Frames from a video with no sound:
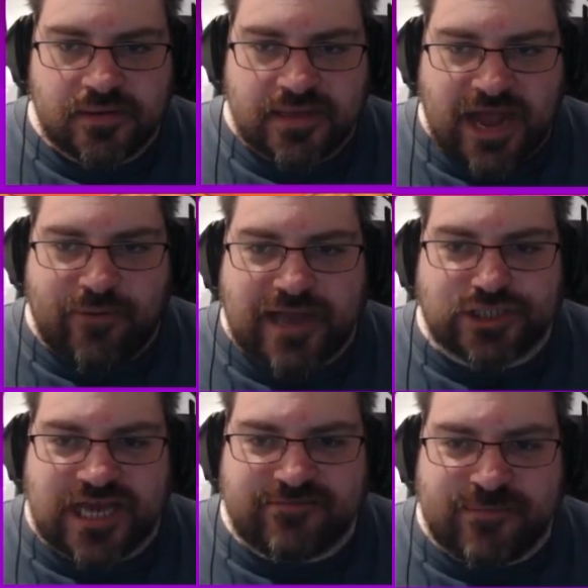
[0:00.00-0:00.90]
Yeah, right
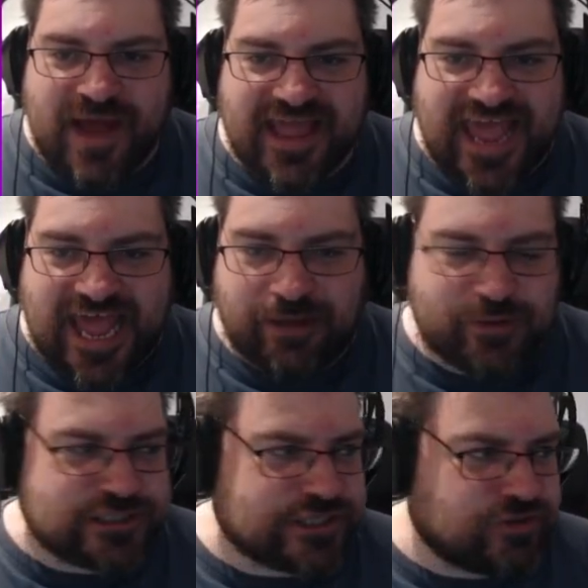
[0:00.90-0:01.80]
just takes me back here,
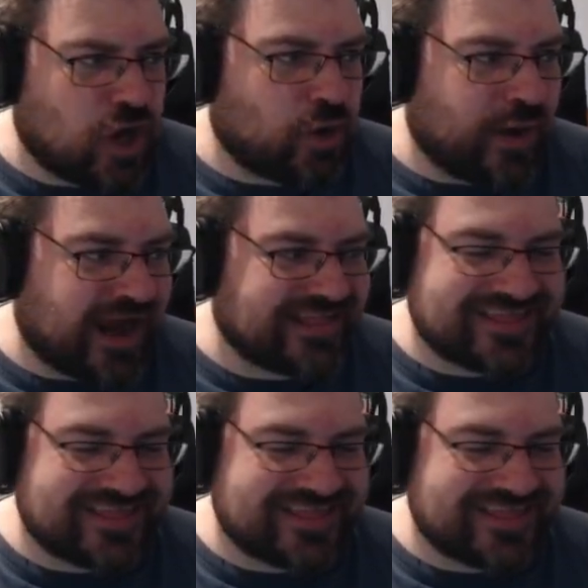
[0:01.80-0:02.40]
which is not right.